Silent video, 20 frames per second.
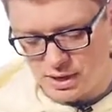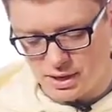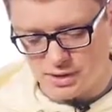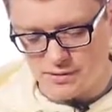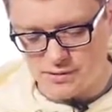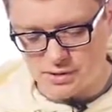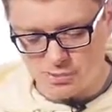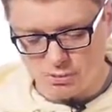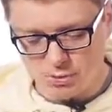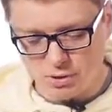
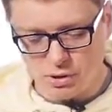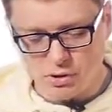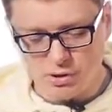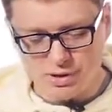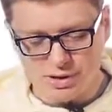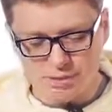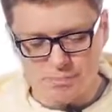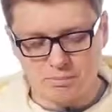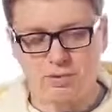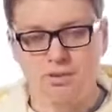if smaller
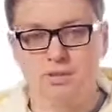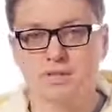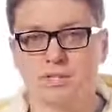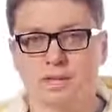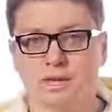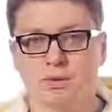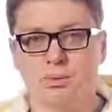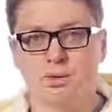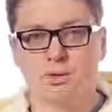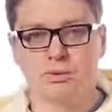number is
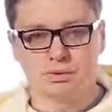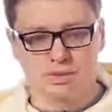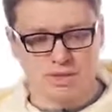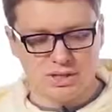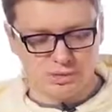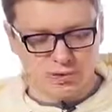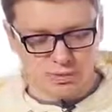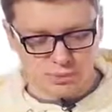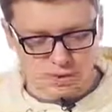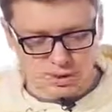equal to
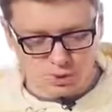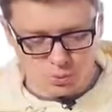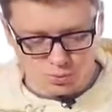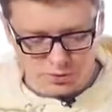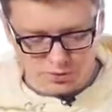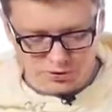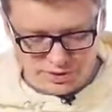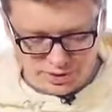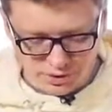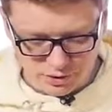0, then
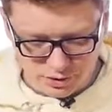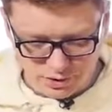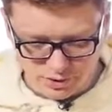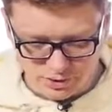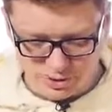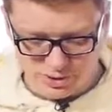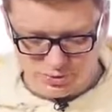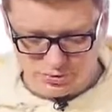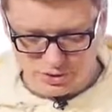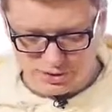we return
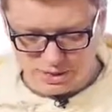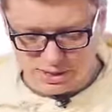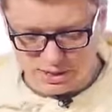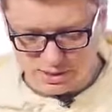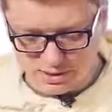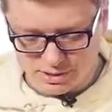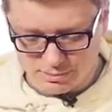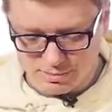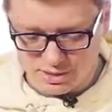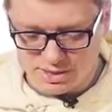the
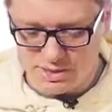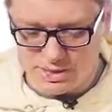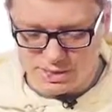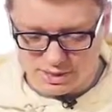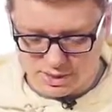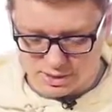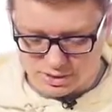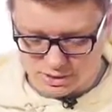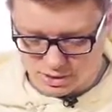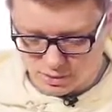result
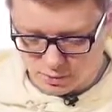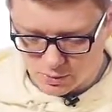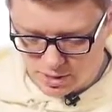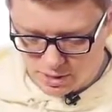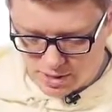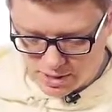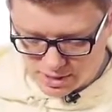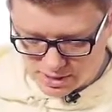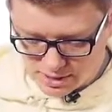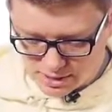immediately. So
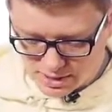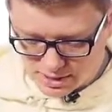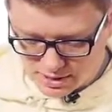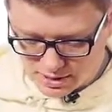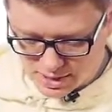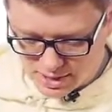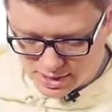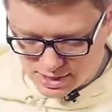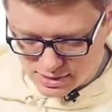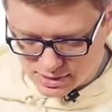in this
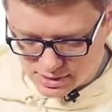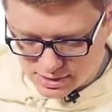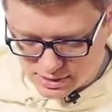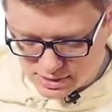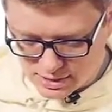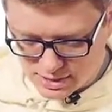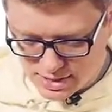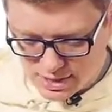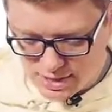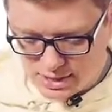case,
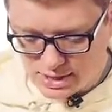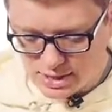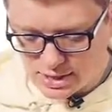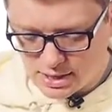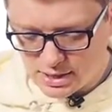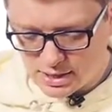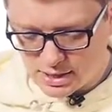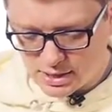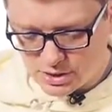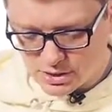d,
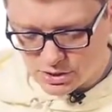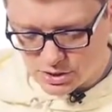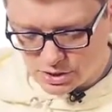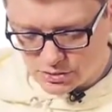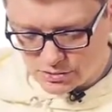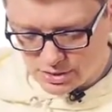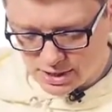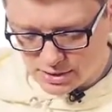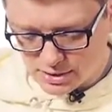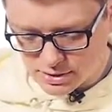the
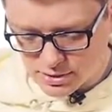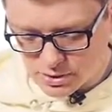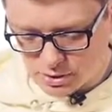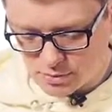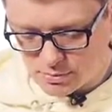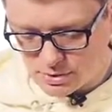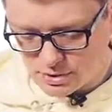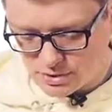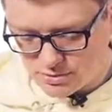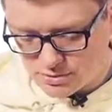greatest
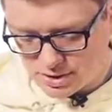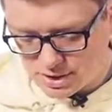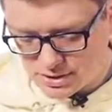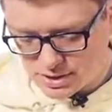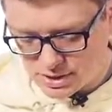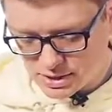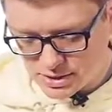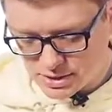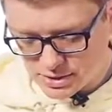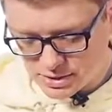common
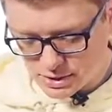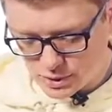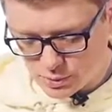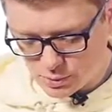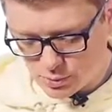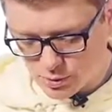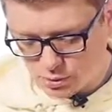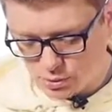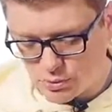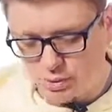divisor, is
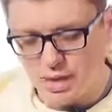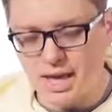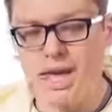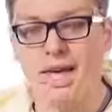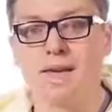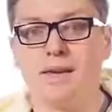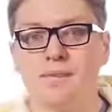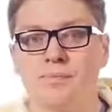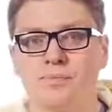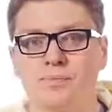equal to
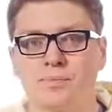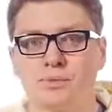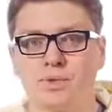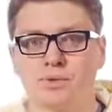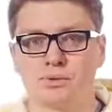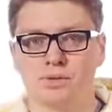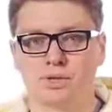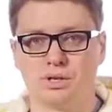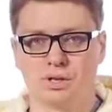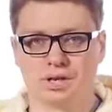a,
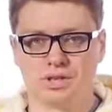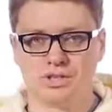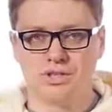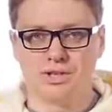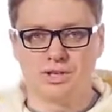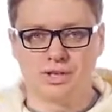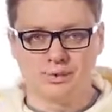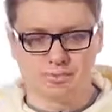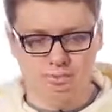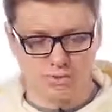to the
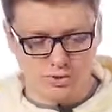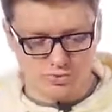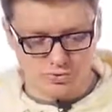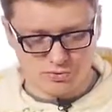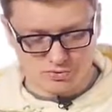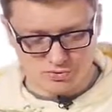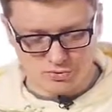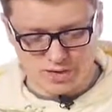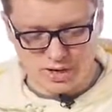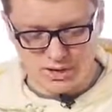larger number,
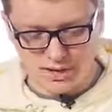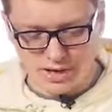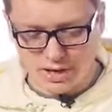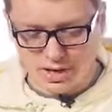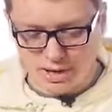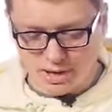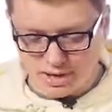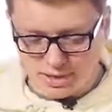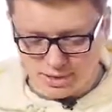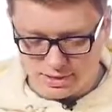right?
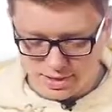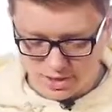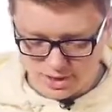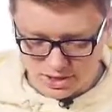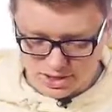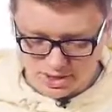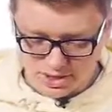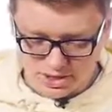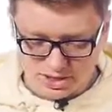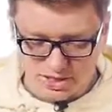And the
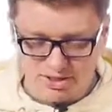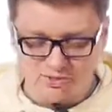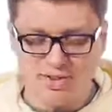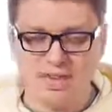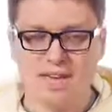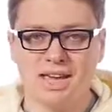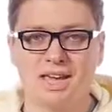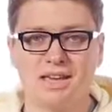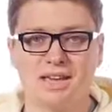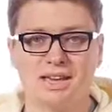
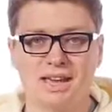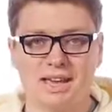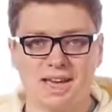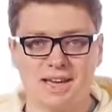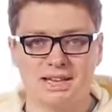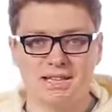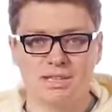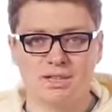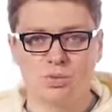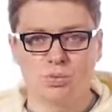certificate
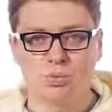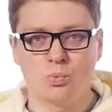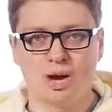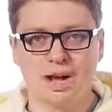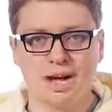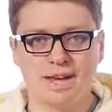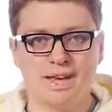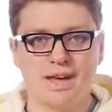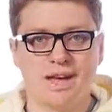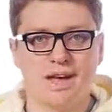x and
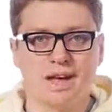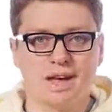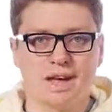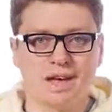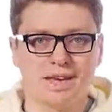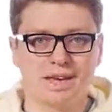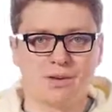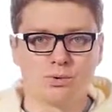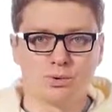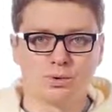y are
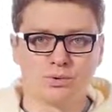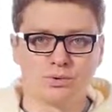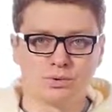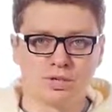equal to